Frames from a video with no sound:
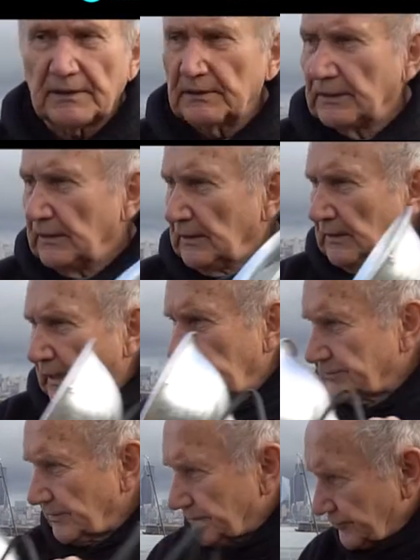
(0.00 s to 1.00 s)
that
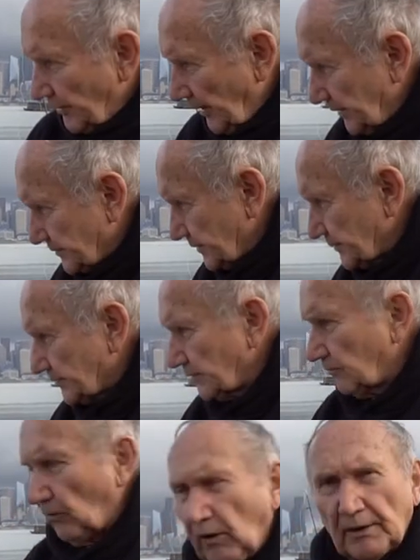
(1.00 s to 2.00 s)
as it shines into
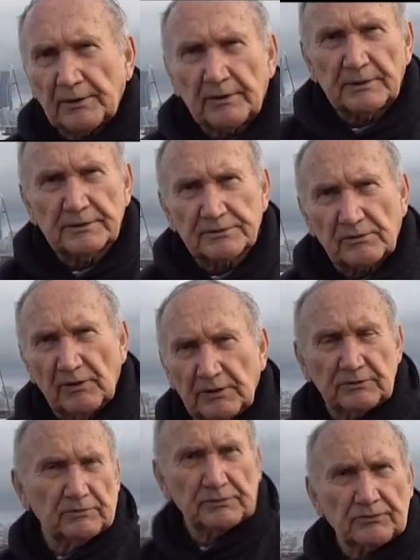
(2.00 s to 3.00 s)
the water, it's
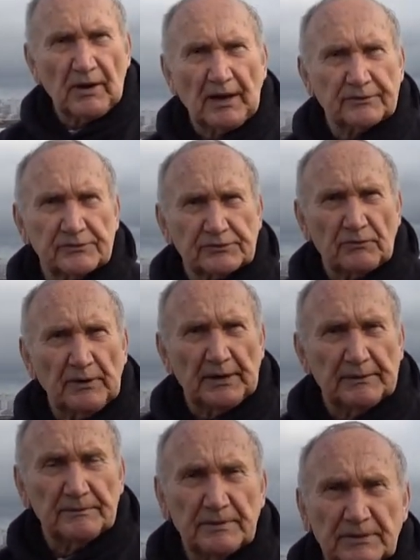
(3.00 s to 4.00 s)
going to attract the
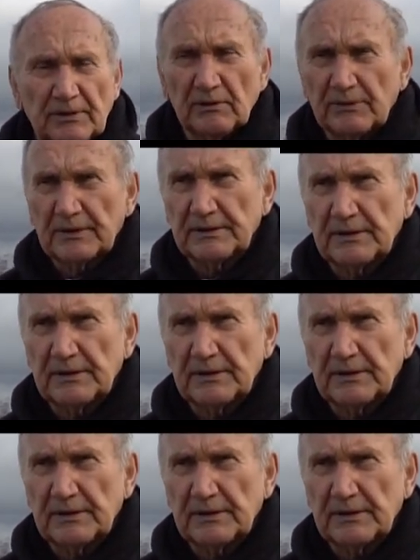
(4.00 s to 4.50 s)
squid, you know, that